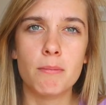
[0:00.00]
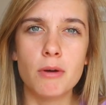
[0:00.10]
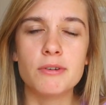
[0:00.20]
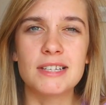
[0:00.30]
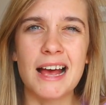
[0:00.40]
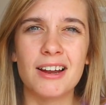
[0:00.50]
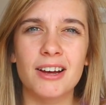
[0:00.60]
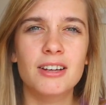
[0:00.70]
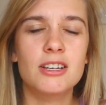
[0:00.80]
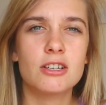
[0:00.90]
Mo
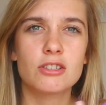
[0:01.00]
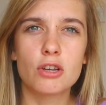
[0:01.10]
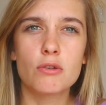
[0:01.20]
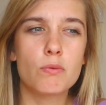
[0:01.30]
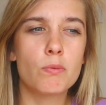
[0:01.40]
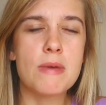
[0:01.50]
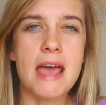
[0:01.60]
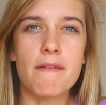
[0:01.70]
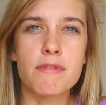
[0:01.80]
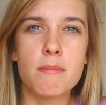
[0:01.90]
Salah. So we
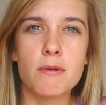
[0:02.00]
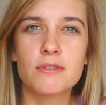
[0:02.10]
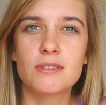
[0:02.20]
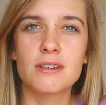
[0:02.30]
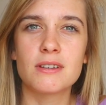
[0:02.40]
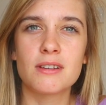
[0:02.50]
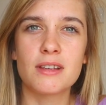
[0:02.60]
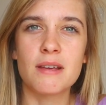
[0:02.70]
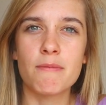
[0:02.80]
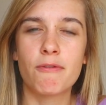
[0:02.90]
have the most
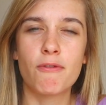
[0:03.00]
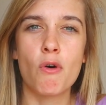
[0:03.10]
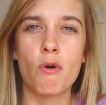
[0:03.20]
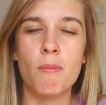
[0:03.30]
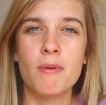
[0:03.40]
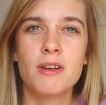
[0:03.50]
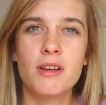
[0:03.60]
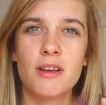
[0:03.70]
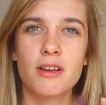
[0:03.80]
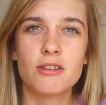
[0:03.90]
informed
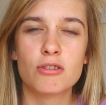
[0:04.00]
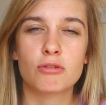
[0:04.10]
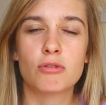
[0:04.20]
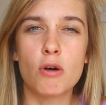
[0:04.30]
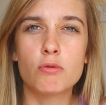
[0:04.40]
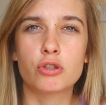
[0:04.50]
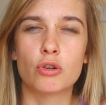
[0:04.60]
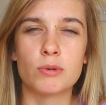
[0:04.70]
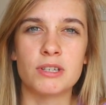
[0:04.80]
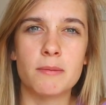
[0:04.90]
goal
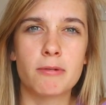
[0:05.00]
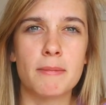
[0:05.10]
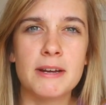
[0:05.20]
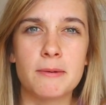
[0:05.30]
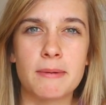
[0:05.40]
scorers in the Premier League.